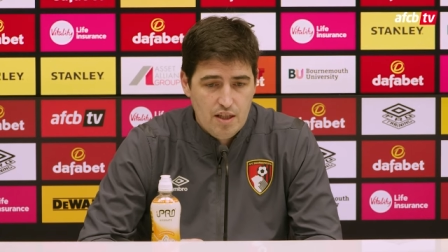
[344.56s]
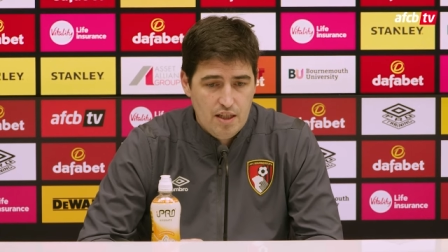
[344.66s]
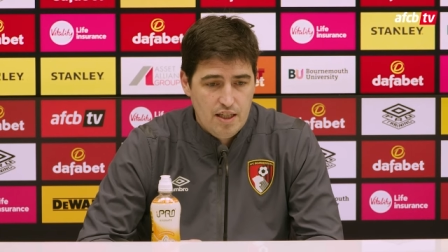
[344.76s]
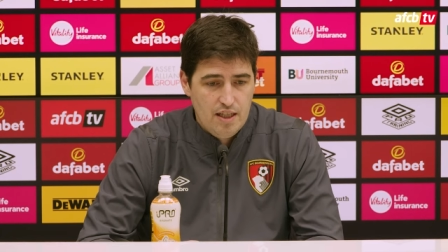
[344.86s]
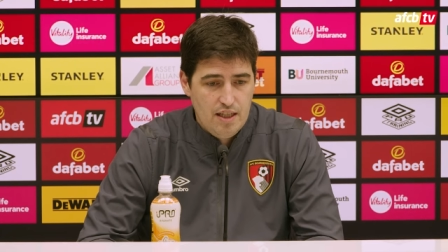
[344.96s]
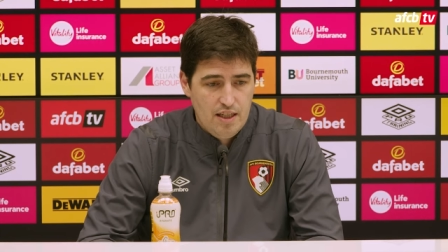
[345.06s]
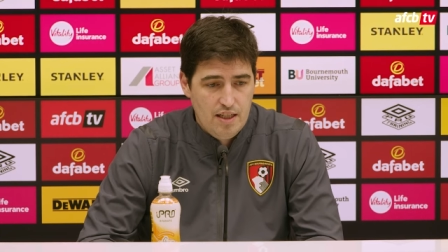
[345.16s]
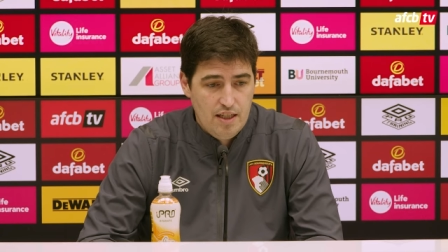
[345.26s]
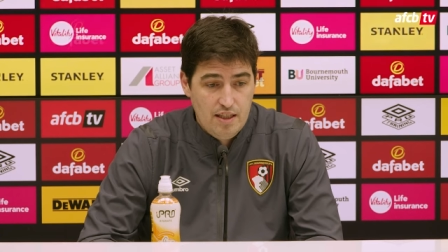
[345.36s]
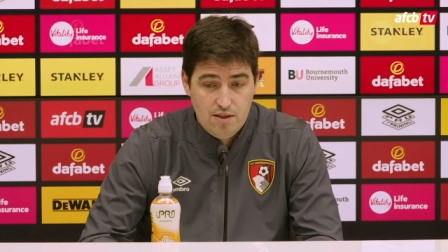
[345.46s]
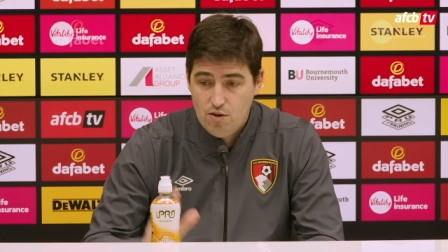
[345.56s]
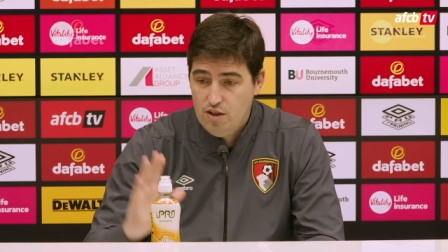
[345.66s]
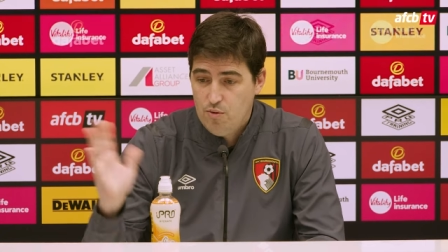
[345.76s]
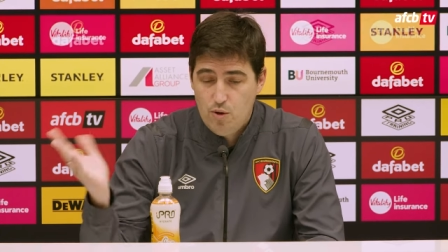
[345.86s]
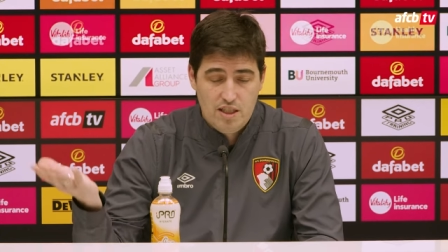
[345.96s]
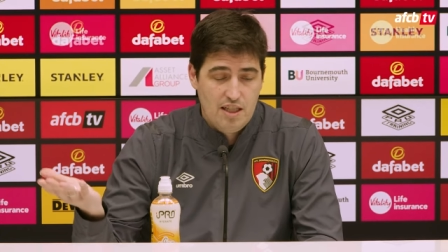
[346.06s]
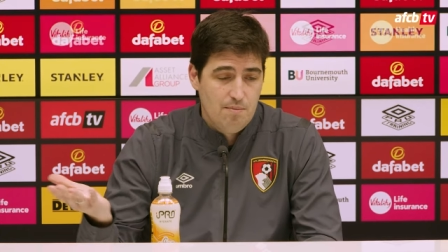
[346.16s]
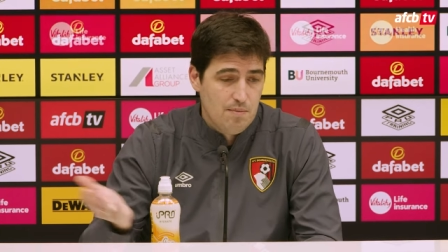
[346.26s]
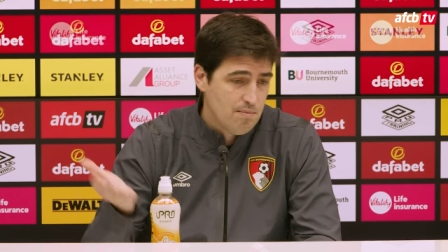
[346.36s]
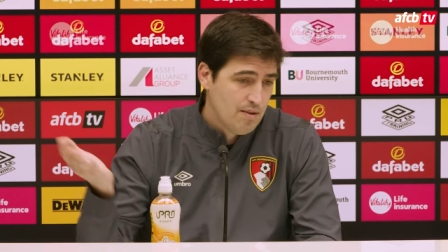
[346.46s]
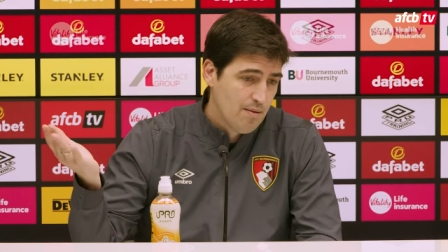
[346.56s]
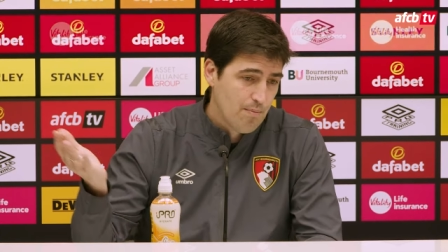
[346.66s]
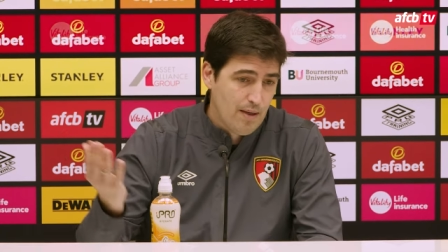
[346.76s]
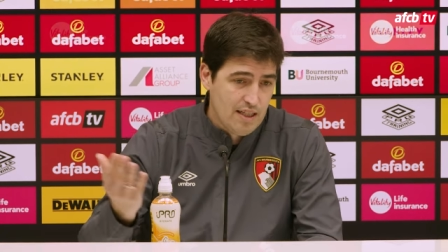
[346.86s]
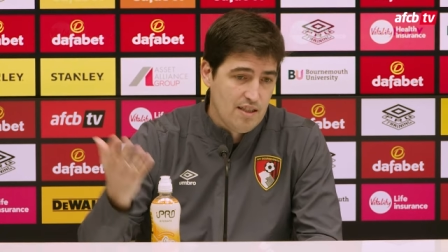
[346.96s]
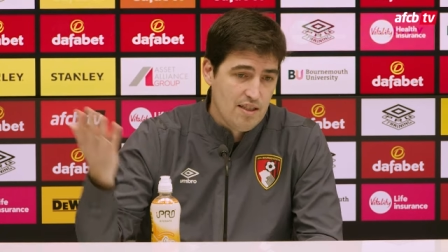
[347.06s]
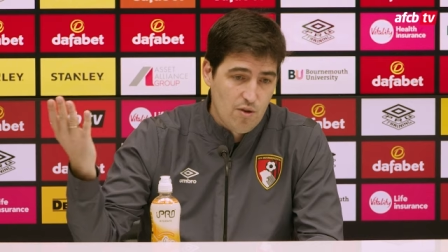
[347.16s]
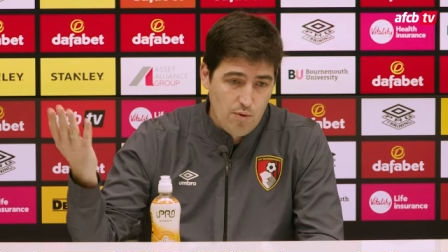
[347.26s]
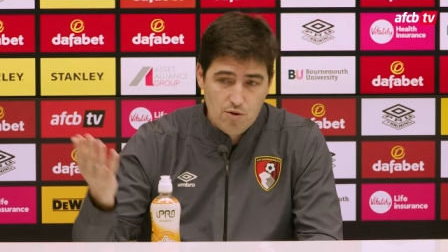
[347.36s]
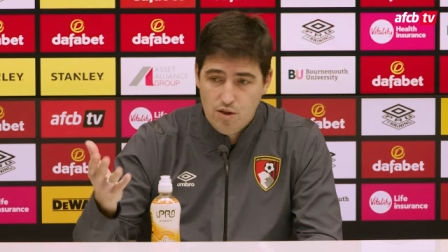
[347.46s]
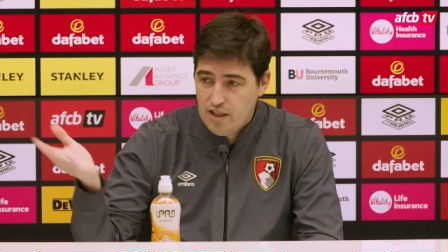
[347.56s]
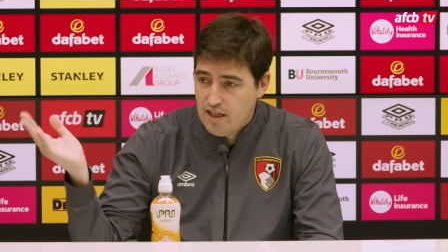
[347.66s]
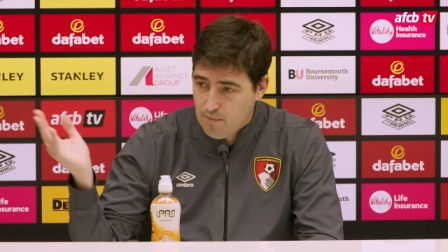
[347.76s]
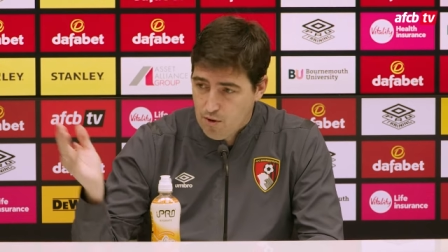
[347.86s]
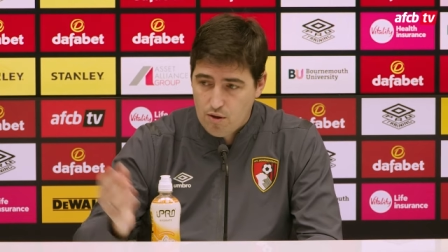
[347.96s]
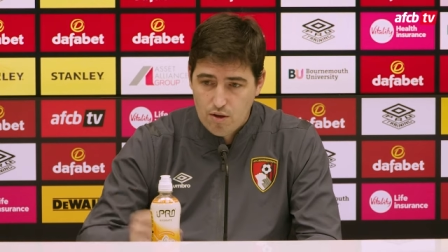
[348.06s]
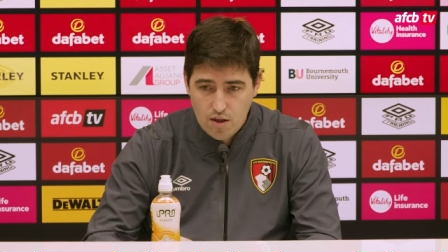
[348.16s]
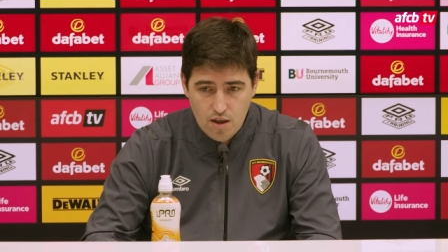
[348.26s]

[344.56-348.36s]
it's only West Ham, but obviously there are more